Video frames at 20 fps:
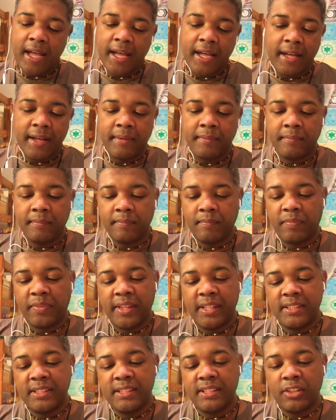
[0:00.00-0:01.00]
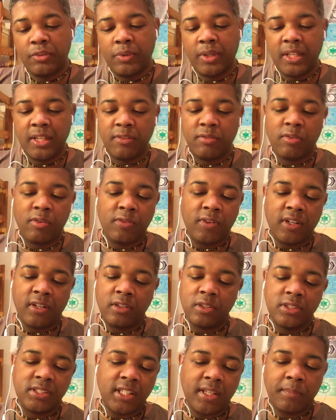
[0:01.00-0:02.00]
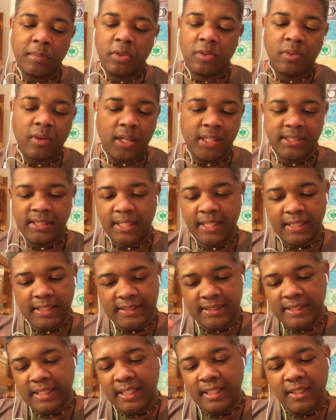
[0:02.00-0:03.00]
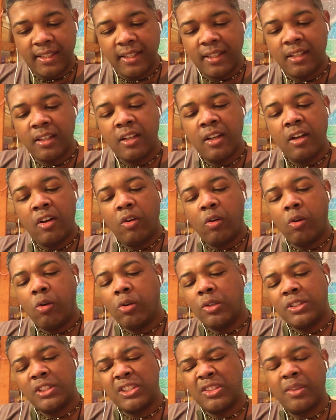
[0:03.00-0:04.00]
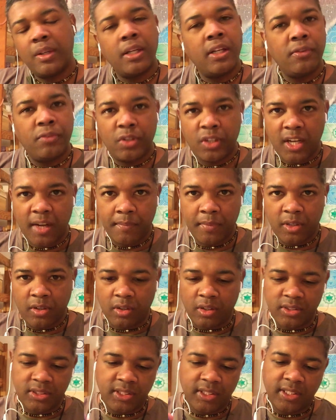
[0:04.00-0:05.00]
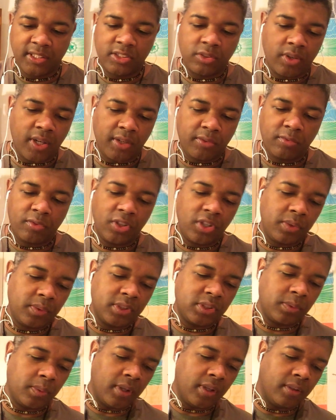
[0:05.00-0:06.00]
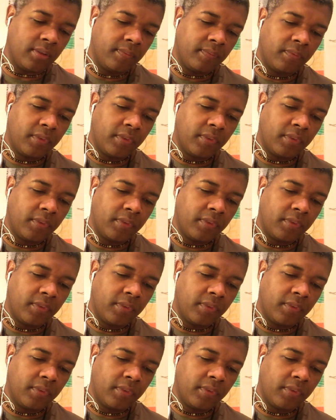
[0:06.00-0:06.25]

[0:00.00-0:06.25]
Um, this is a reading for Virgo, Sun, Moon, Rising and Ascending, or just really if you come across it, that's right for you as well.